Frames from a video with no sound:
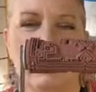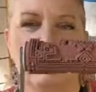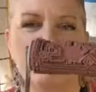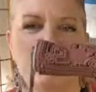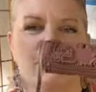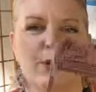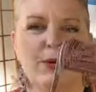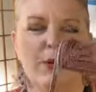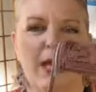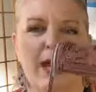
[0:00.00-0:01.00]
I
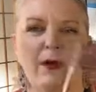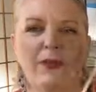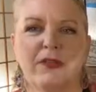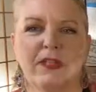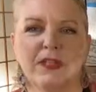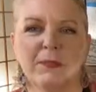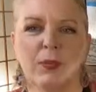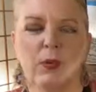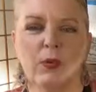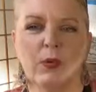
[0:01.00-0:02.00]
broke out this
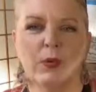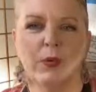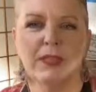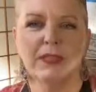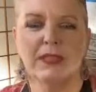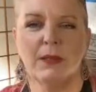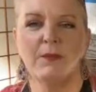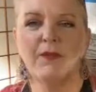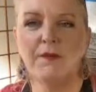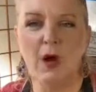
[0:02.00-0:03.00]
board,
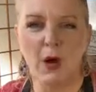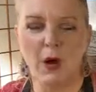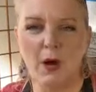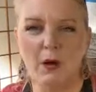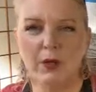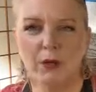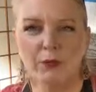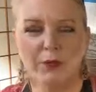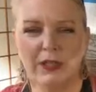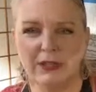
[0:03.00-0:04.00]
some fog,
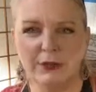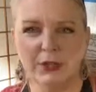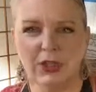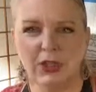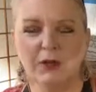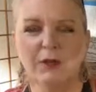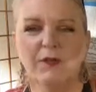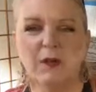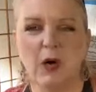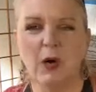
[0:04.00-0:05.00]
rethunk junk
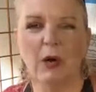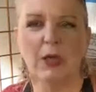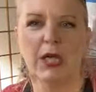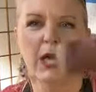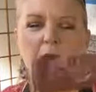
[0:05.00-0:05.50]
fog,